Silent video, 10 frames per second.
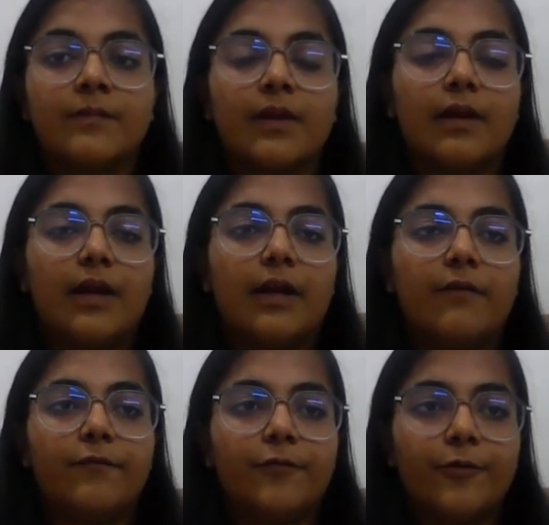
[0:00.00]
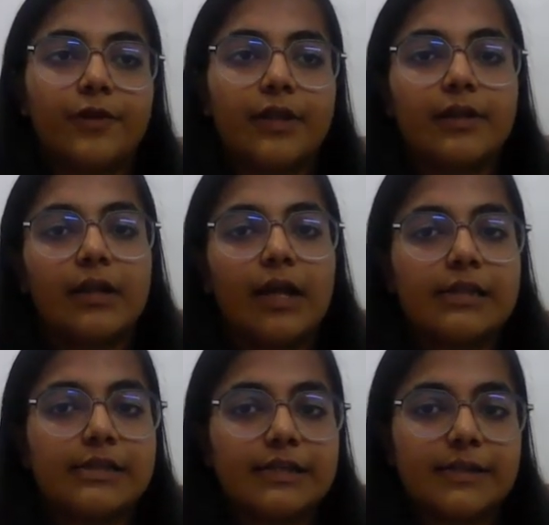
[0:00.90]
And fourth and the last
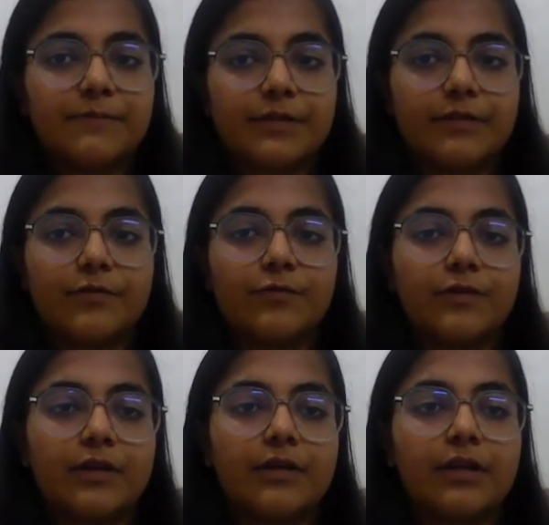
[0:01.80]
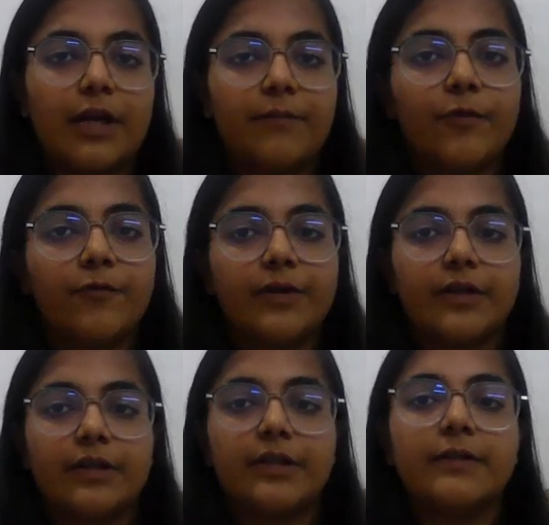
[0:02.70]
exception to the crime of murder
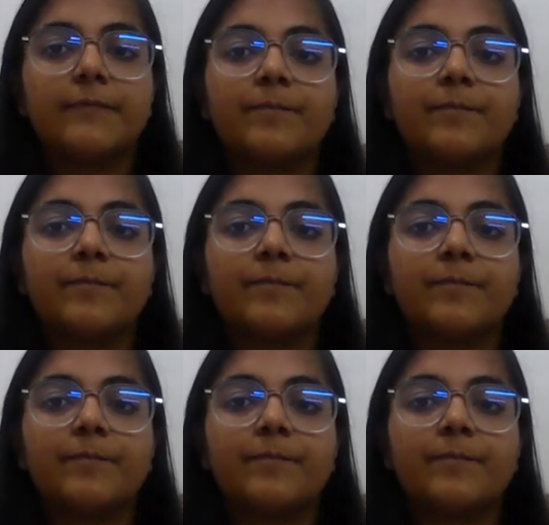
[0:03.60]
is